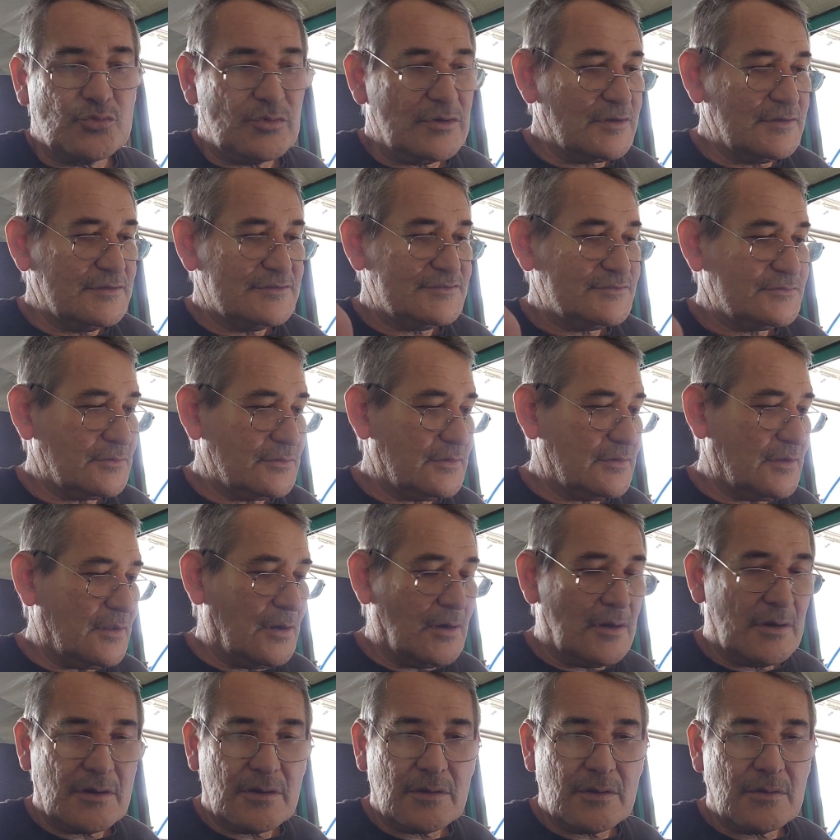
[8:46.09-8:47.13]
we're gonna start
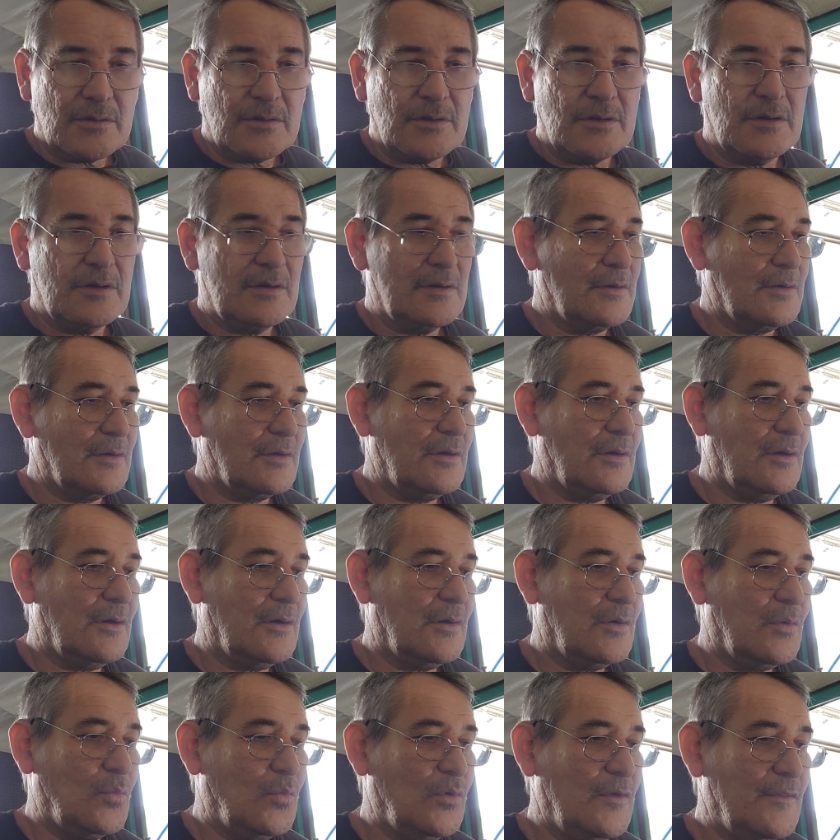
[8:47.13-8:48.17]
our
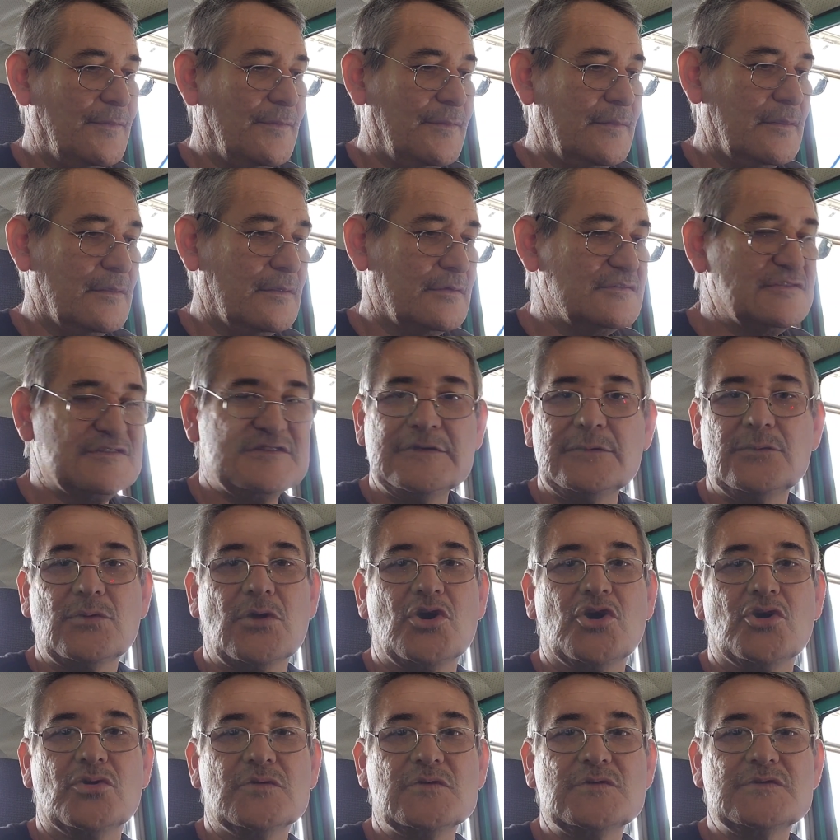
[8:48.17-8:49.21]
car with the
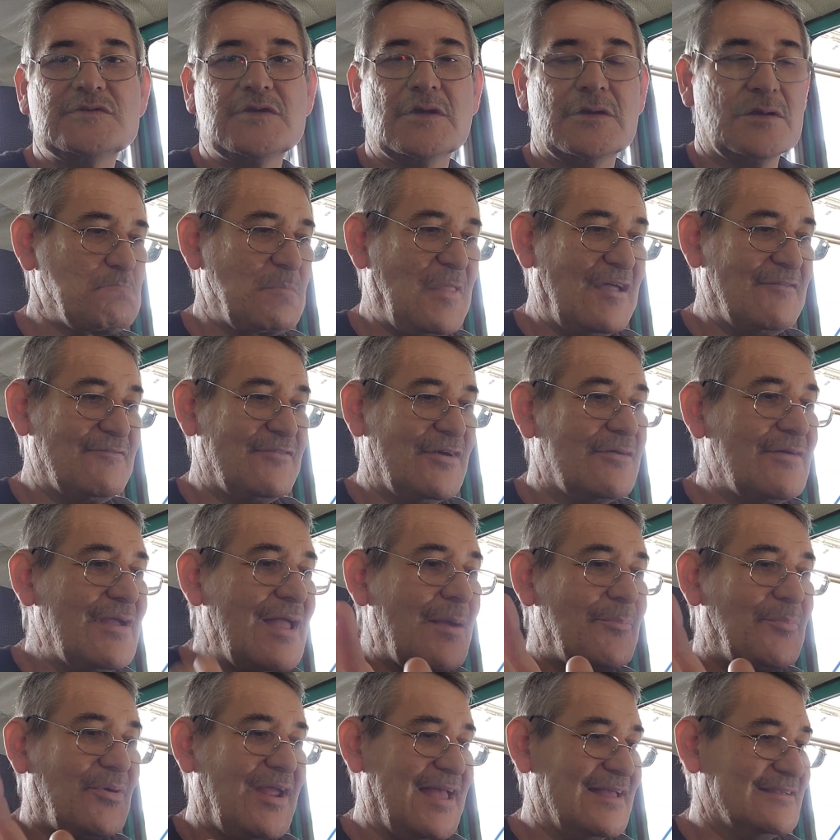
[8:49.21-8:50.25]
zeros. I'm
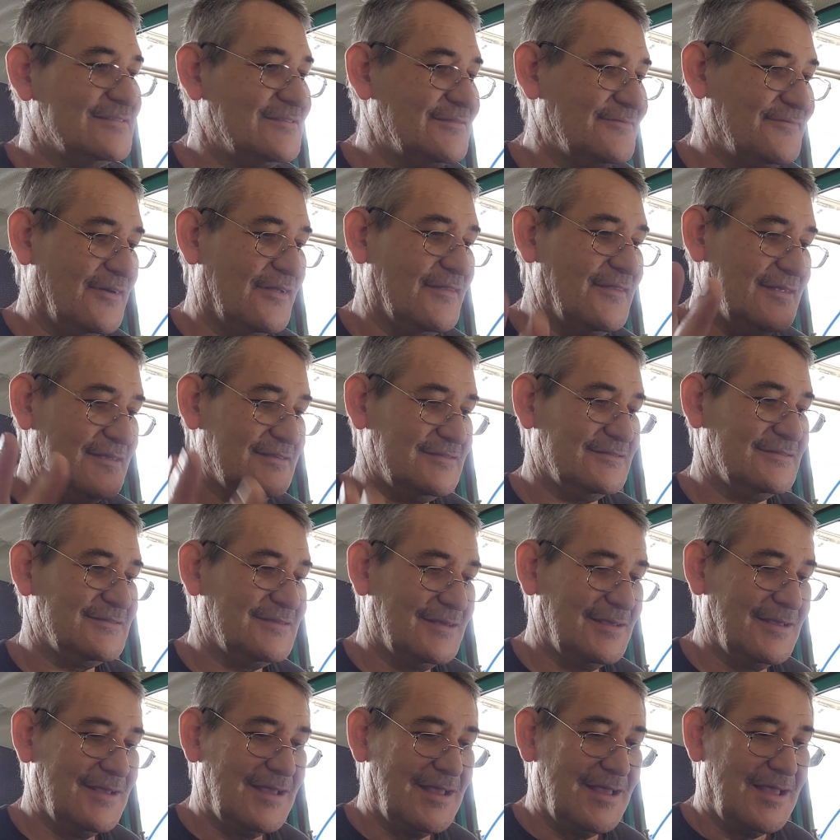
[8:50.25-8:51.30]
very apprehensive on this.